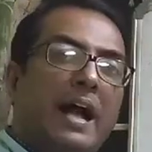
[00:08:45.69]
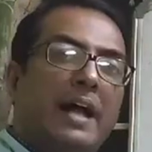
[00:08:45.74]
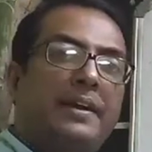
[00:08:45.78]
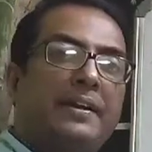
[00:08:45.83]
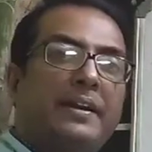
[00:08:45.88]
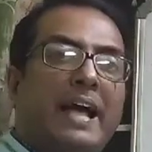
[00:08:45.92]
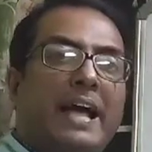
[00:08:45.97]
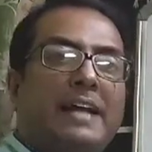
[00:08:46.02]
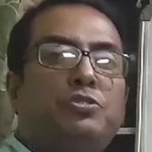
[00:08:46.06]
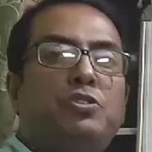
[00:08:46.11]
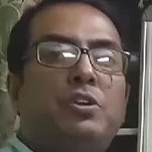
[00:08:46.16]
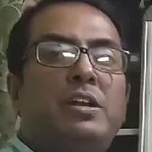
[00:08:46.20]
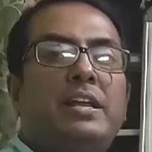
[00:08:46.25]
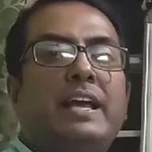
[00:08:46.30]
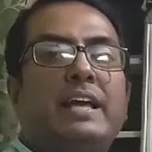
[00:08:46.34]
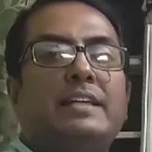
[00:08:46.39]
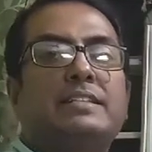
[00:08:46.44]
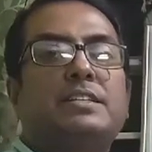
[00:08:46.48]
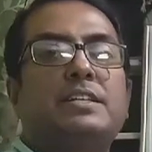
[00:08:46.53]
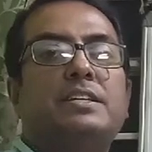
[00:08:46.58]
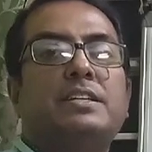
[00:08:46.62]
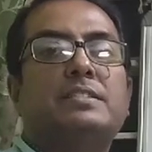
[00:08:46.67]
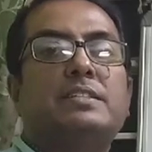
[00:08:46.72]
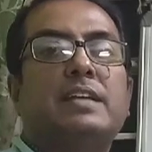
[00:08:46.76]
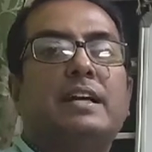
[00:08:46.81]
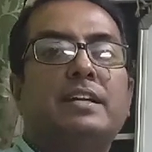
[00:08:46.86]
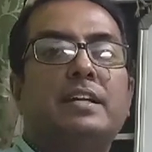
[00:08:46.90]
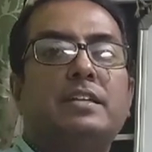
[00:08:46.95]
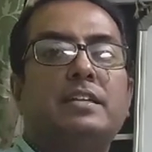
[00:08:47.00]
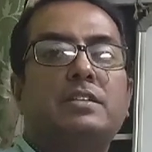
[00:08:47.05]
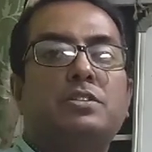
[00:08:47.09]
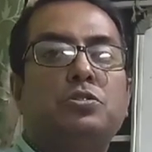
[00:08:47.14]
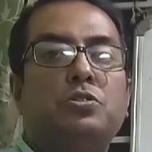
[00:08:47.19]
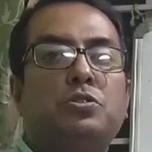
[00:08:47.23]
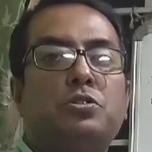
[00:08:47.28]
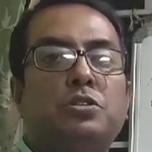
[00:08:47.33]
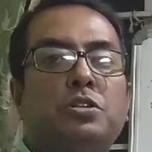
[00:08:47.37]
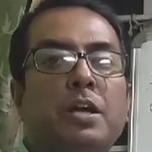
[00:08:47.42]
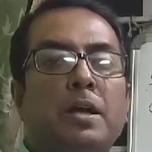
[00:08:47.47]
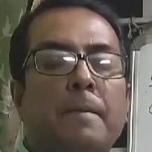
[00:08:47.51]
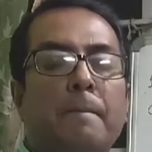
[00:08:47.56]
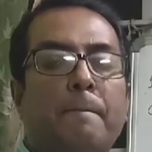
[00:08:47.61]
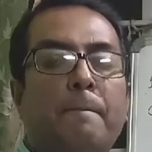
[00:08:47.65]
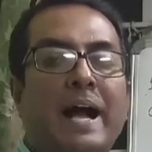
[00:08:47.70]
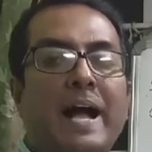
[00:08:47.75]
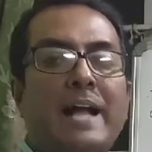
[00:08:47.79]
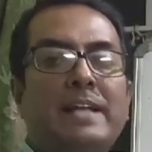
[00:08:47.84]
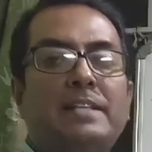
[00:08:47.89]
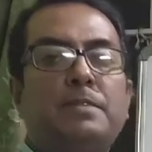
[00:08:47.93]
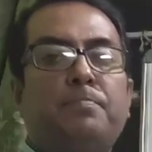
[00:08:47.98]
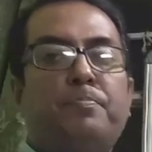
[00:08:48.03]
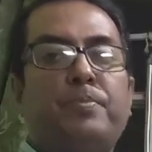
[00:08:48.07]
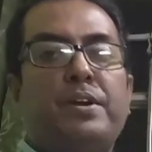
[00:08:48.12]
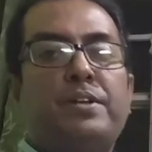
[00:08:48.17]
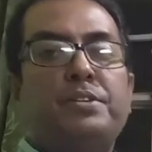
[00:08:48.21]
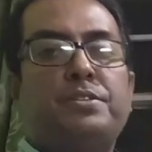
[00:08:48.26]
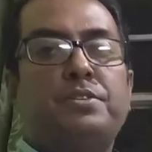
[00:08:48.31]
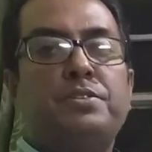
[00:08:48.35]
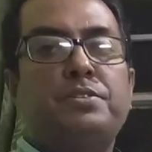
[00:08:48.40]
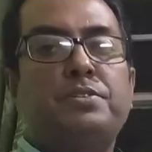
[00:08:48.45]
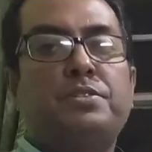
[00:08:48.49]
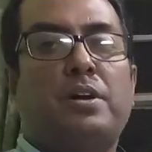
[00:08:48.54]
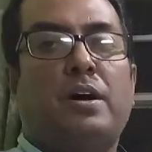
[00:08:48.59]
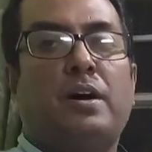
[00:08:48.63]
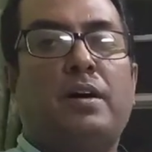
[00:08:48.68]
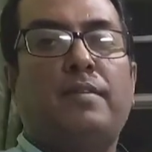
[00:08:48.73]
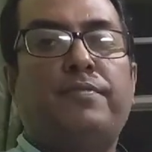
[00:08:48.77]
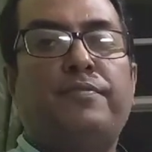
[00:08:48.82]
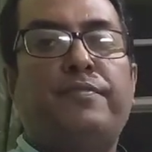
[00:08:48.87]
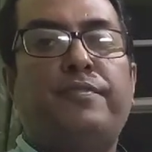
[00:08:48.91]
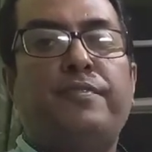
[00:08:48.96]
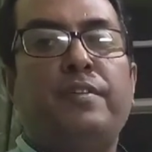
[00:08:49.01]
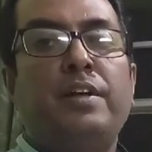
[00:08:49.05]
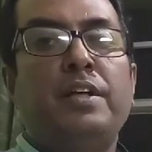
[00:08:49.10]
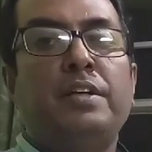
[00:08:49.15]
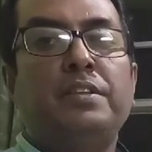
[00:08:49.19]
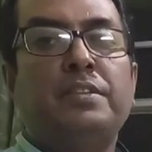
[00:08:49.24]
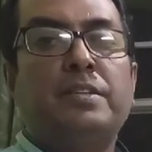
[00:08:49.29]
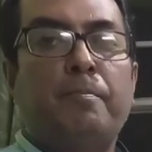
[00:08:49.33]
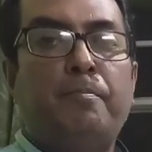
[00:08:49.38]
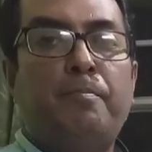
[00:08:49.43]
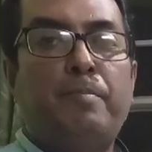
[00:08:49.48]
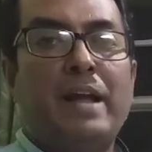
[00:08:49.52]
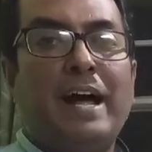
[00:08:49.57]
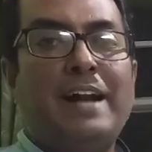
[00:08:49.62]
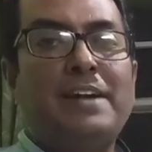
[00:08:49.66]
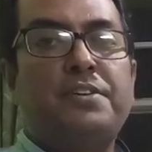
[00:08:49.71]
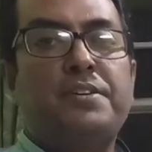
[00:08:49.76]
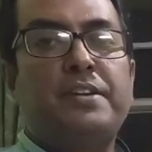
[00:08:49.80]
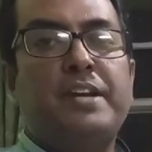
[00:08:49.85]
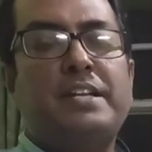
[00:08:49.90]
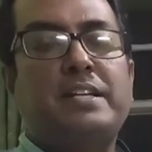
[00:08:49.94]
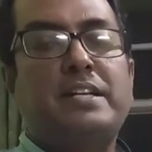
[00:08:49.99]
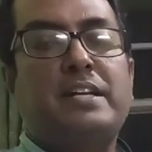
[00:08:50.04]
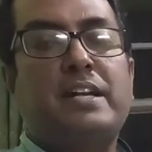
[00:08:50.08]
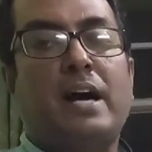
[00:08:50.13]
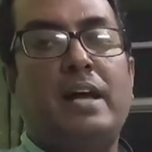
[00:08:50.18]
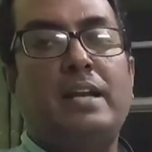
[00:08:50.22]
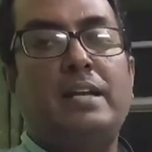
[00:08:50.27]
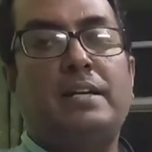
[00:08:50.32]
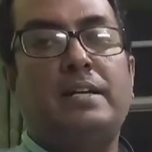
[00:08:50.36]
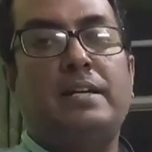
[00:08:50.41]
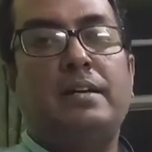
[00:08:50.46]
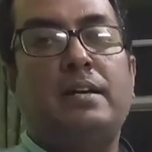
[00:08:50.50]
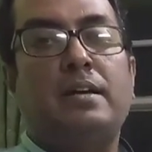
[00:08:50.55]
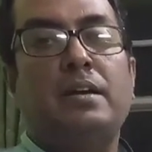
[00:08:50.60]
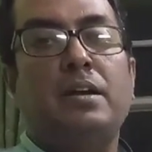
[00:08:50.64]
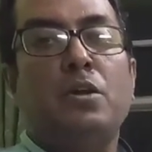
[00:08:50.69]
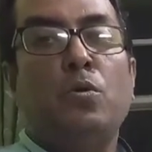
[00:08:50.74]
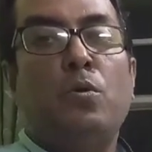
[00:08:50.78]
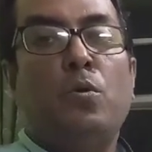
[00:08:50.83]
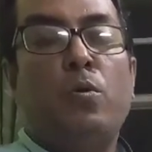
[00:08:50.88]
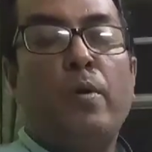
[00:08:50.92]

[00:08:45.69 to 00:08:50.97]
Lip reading: and nitric acid is understood by the presence of the blood red color